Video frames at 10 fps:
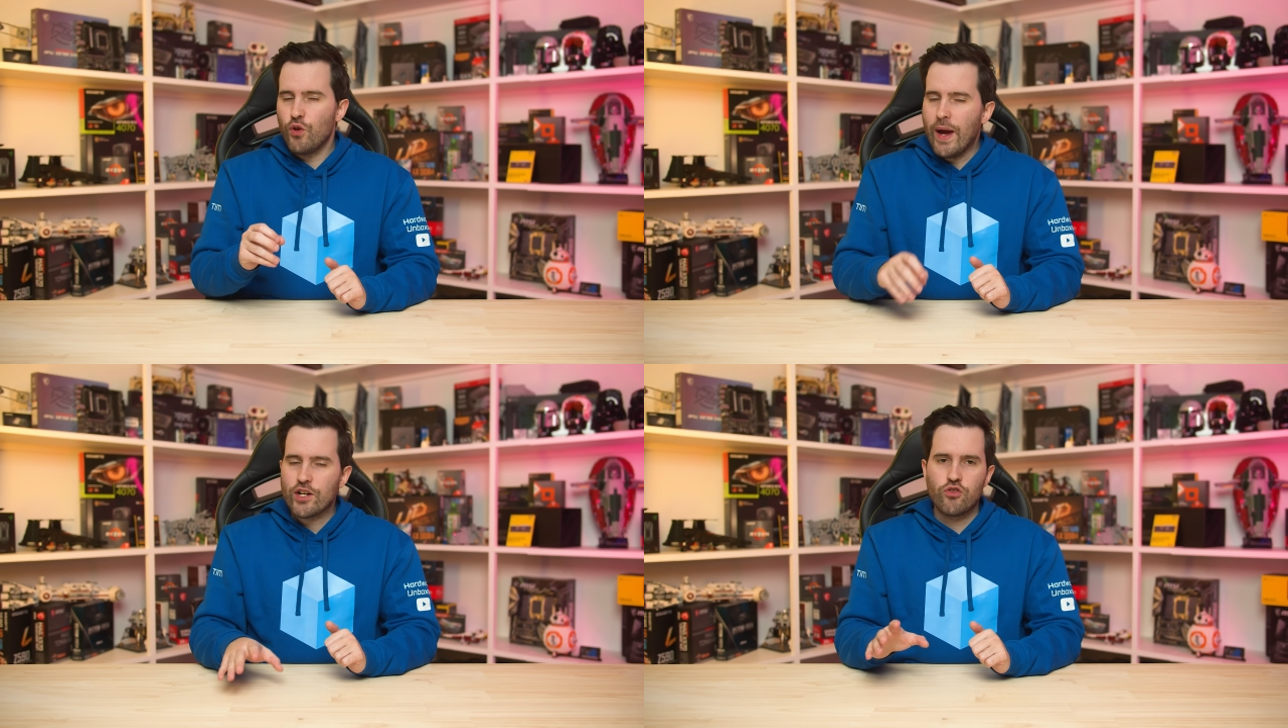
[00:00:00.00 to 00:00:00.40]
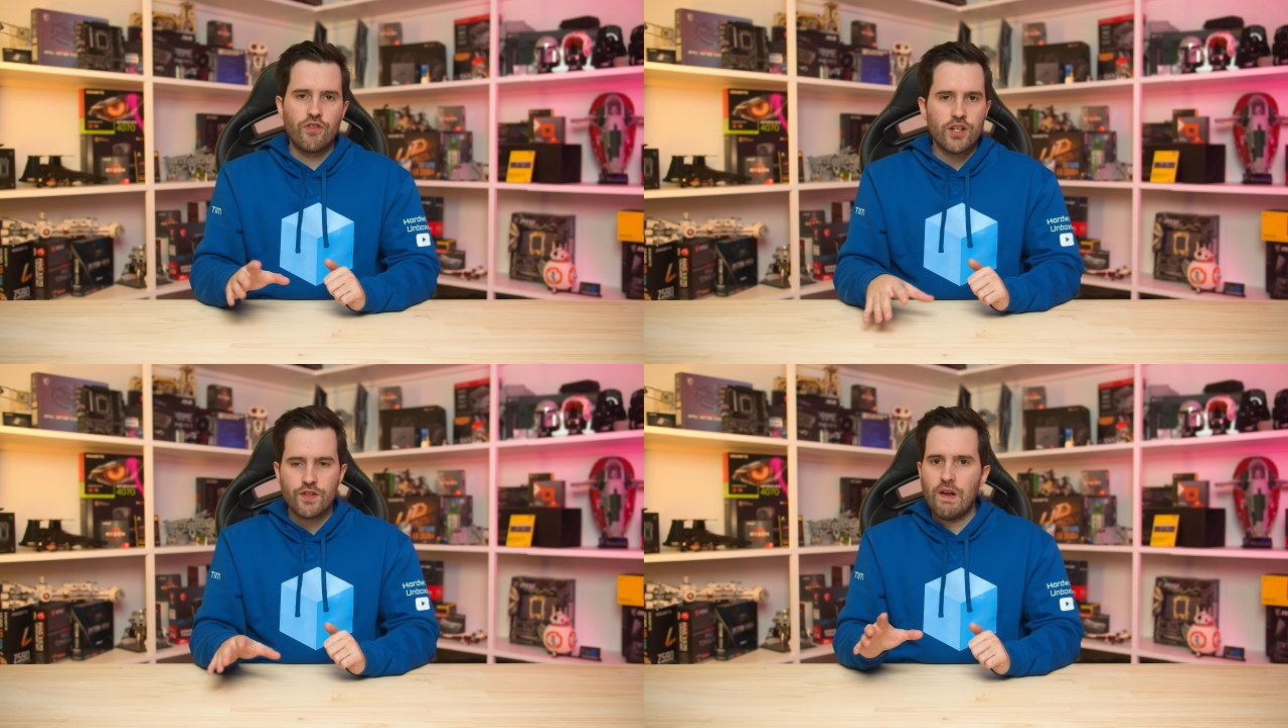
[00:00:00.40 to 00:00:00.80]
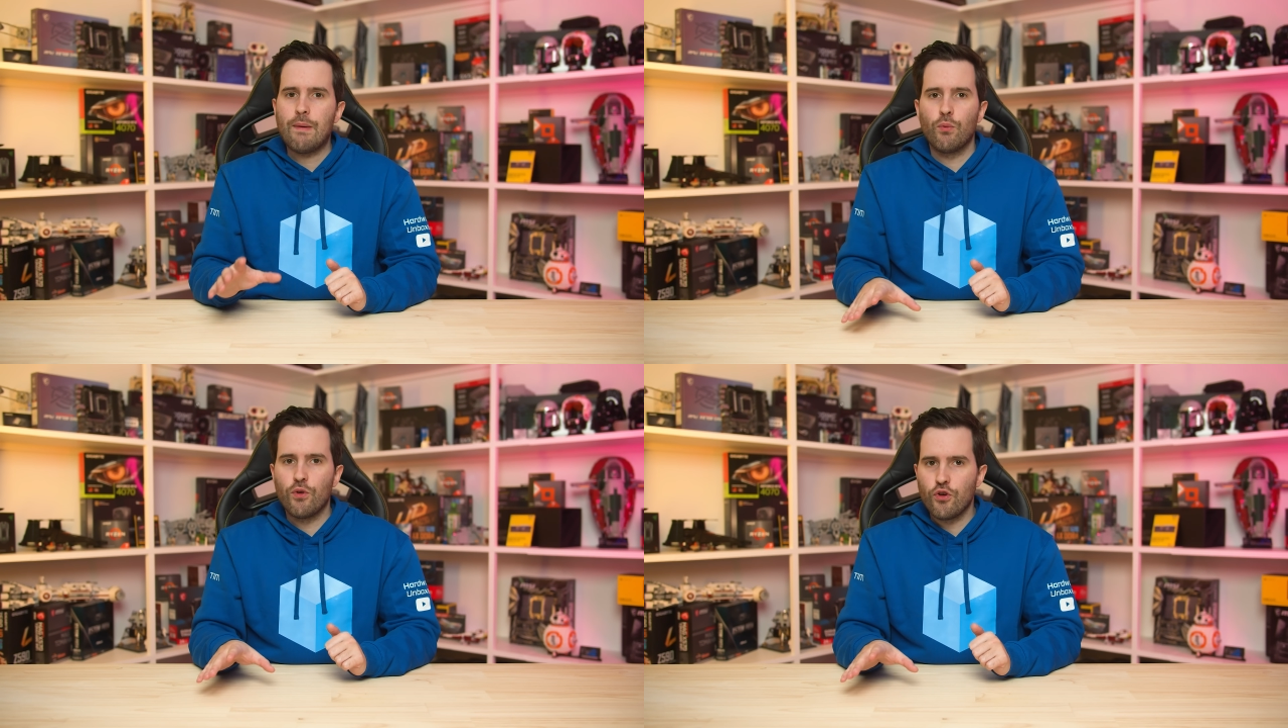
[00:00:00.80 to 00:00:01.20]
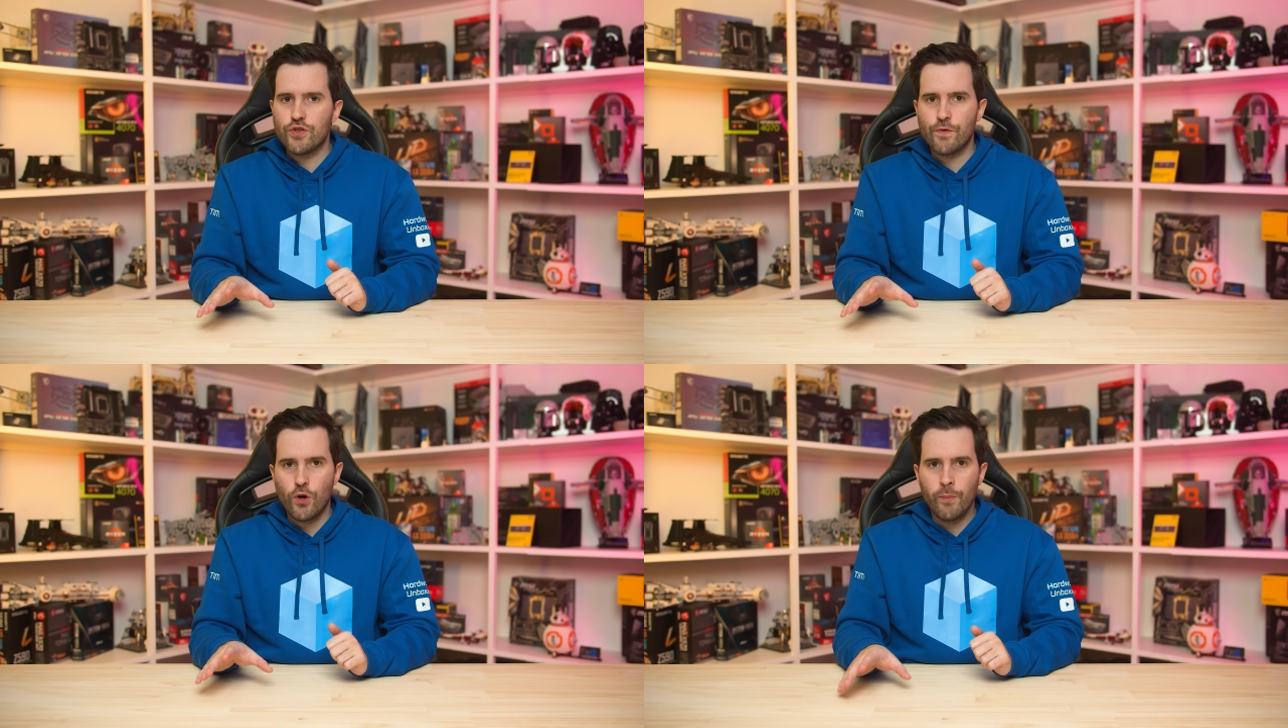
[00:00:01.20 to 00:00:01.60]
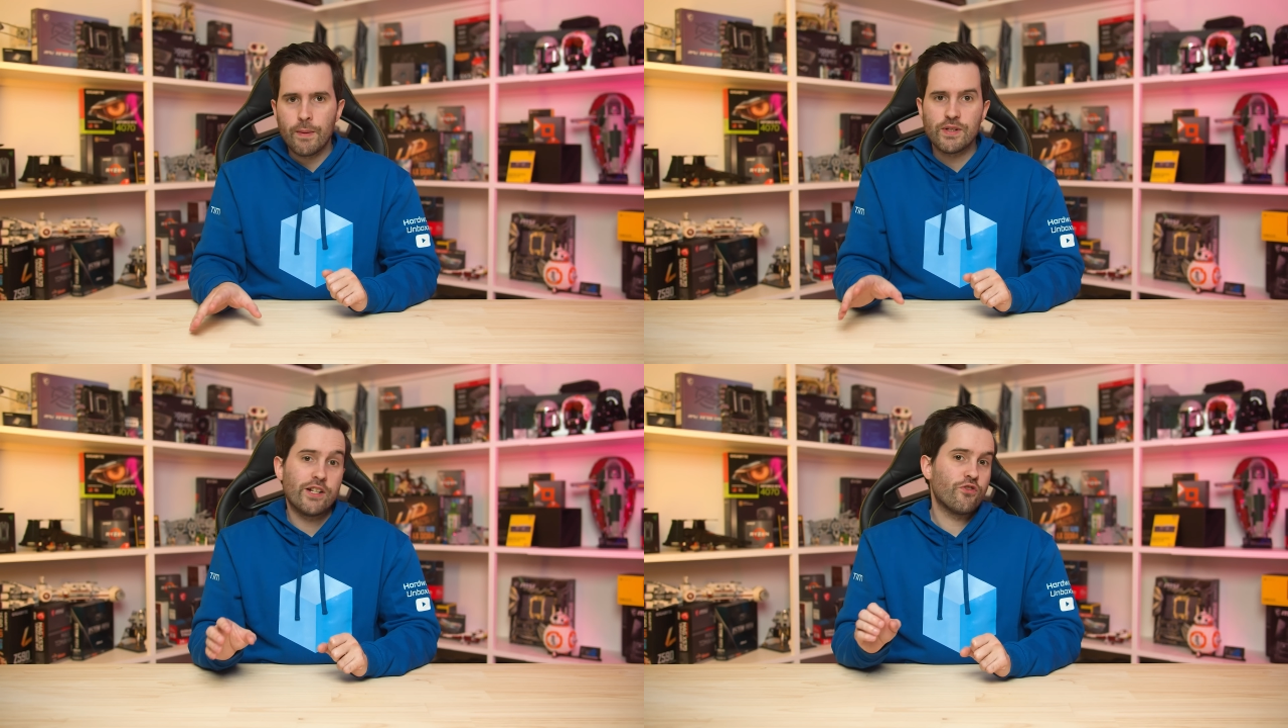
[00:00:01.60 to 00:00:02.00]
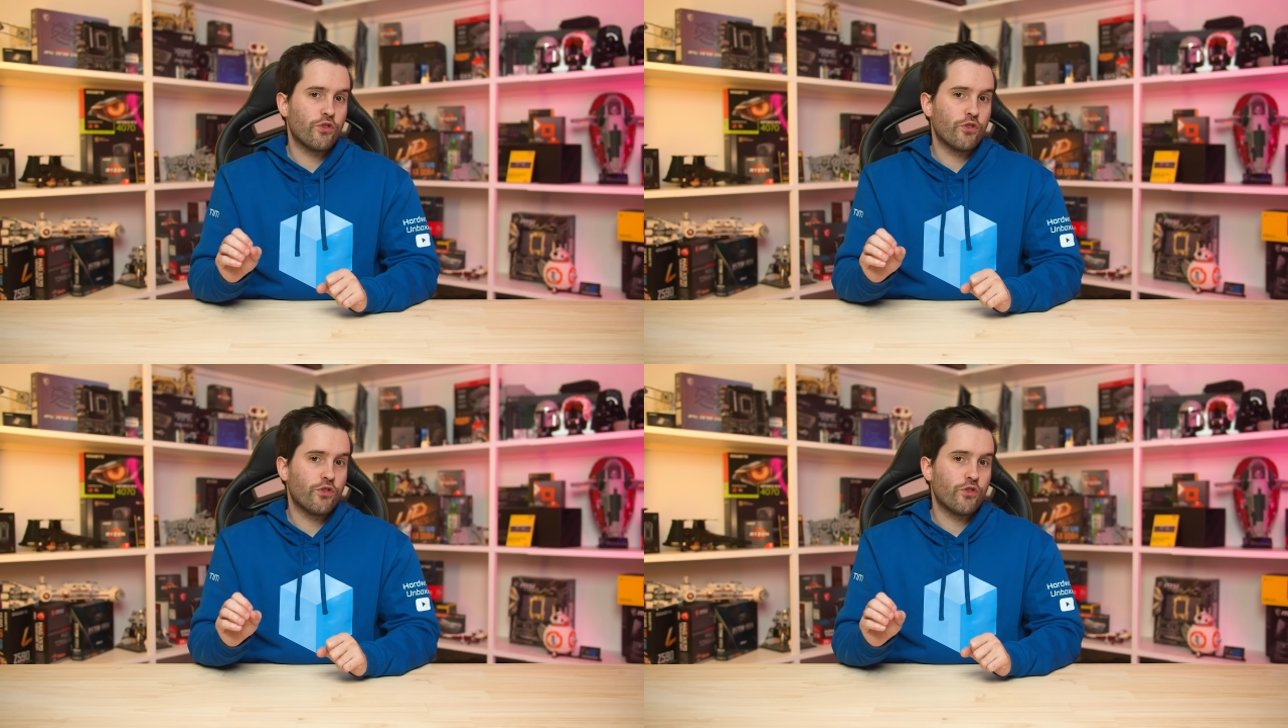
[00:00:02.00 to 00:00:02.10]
few extra things have happened with those firmware updates,